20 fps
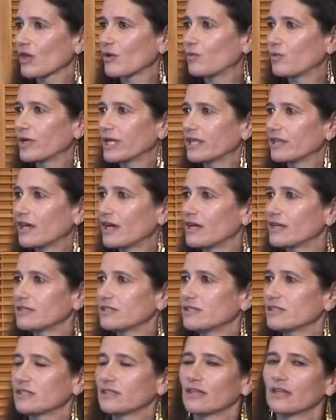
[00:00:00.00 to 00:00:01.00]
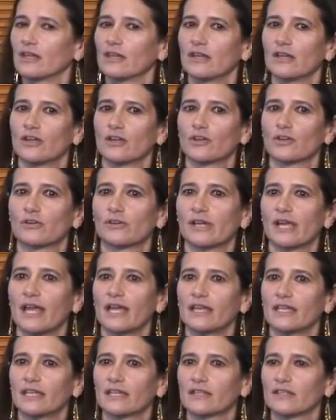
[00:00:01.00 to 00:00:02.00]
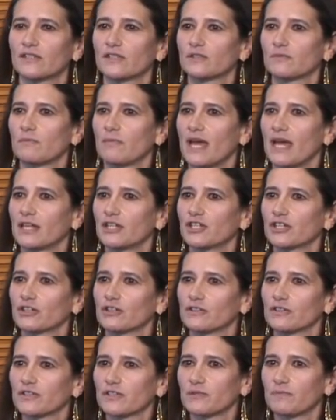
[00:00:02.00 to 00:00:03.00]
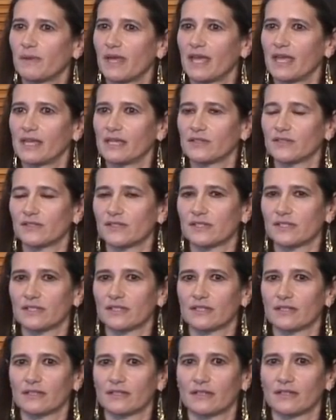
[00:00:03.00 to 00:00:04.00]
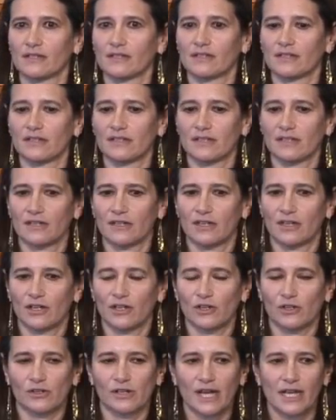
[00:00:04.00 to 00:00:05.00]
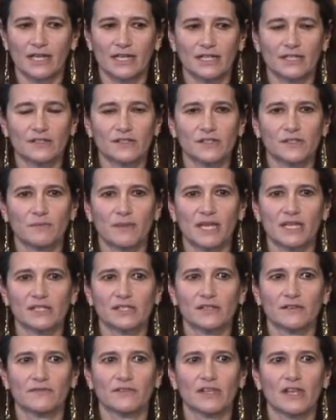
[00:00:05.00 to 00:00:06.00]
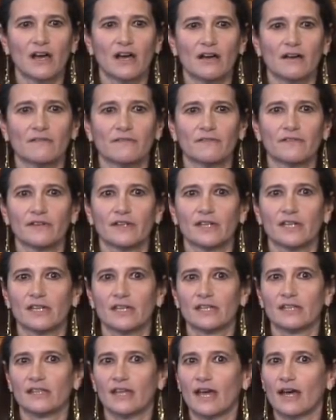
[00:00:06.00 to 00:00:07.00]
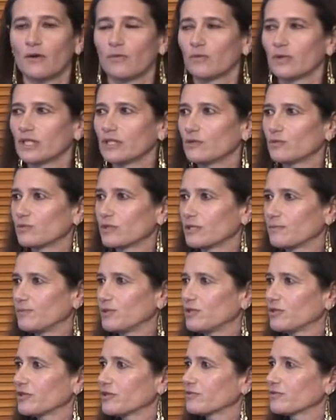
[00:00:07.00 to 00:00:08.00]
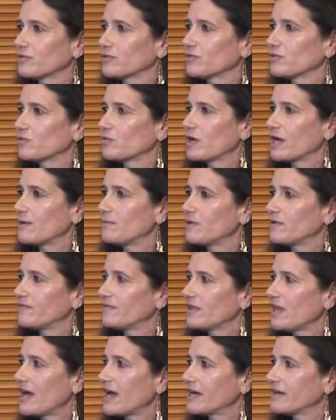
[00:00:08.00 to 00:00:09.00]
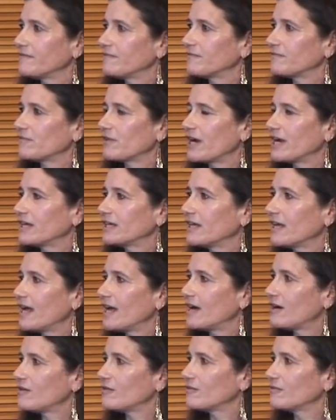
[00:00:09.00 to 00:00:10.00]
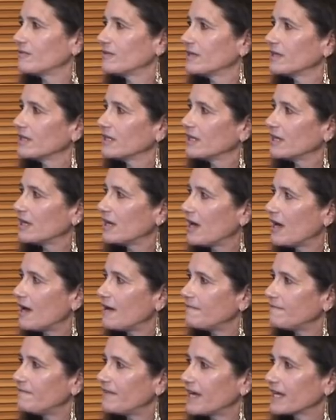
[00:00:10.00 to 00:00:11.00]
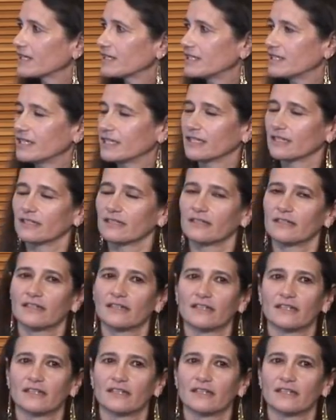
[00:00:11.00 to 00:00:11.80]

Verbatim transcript: with us, creating this magical space, creating a space of love that will ripple through the web of life right now, affecting